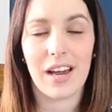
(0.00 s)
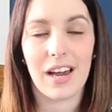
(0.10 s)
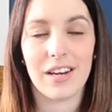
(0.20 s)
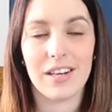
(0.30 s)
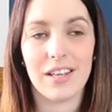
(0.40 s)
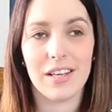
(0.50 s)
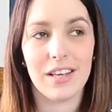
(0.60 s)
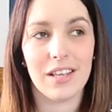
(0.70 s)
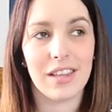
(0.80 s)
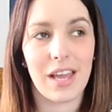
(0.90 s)
and
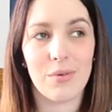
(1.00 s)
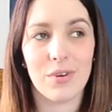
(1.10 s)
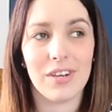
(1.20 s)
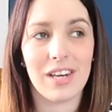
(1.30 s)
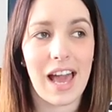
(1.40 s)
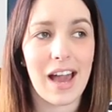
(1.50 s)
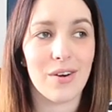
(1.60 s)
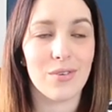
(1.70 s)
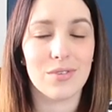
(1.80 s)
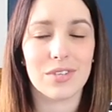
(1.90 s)
they were
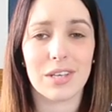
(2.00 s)
loud,